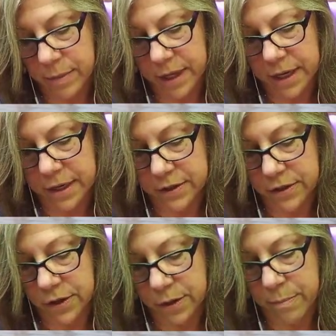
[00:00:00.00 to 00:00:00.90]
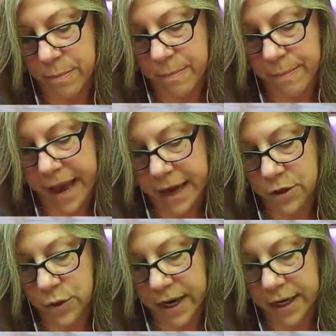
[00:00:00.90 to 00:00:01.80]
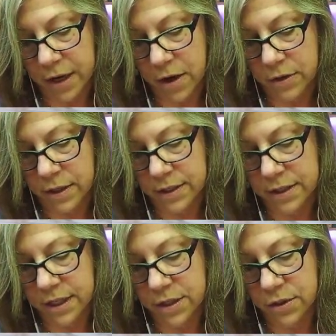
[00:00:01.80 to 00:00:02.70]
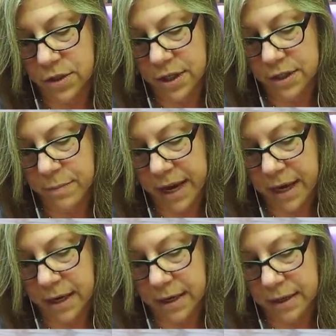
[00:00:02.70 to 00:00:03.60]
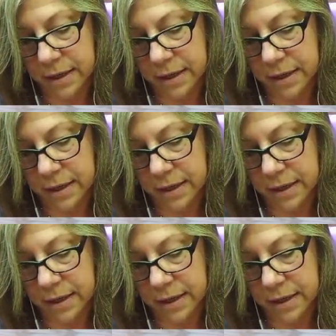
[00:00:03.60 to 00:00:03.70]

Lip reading: because you're backtracking on the stitch you just made.